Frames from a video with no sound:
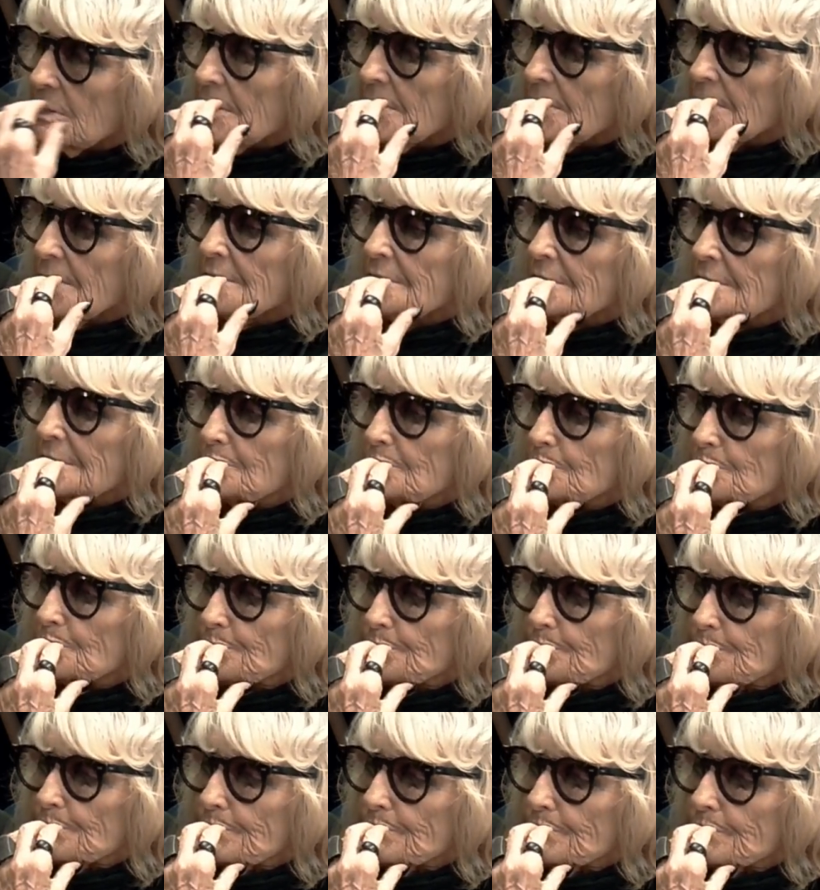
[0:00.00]

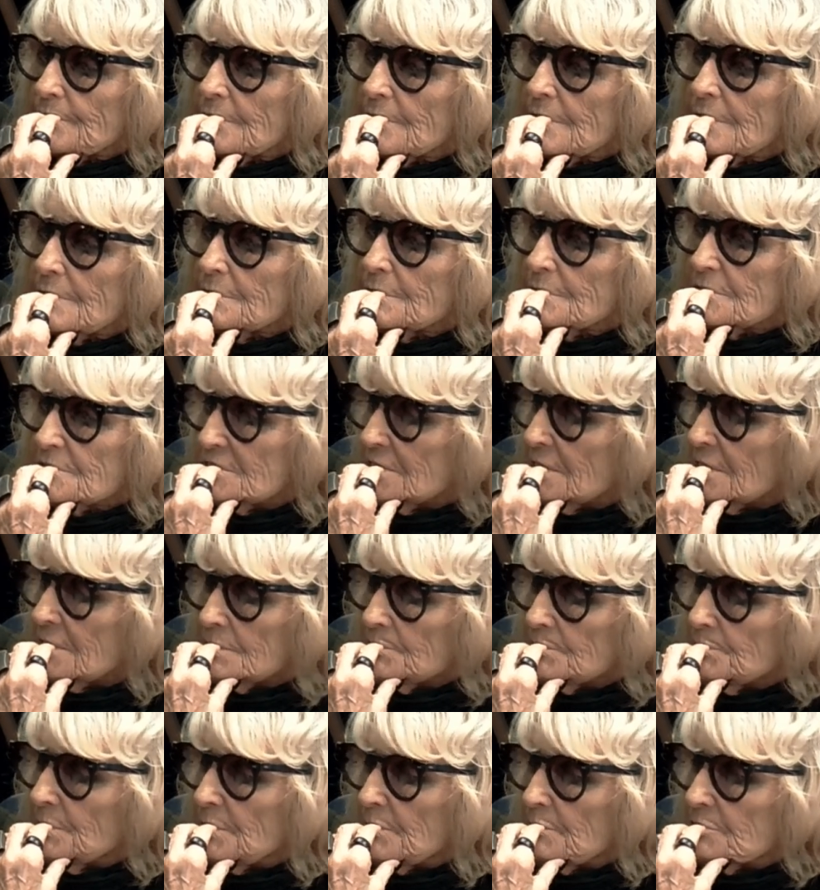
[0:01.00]
Because
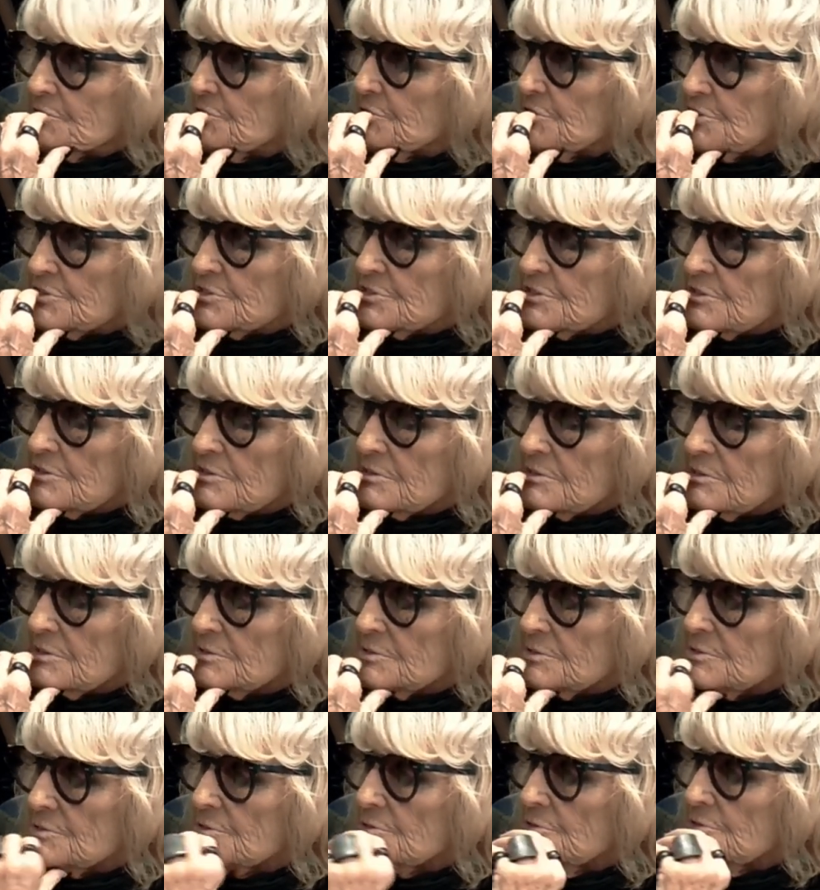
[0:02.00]
people just don't know how
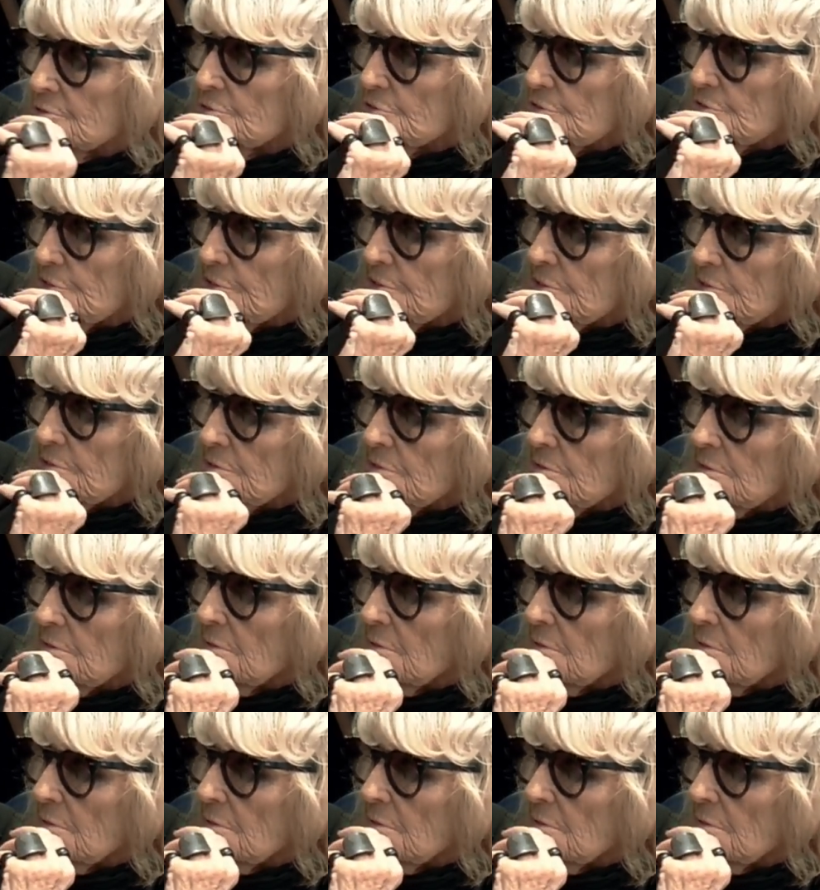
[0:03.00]
to use it.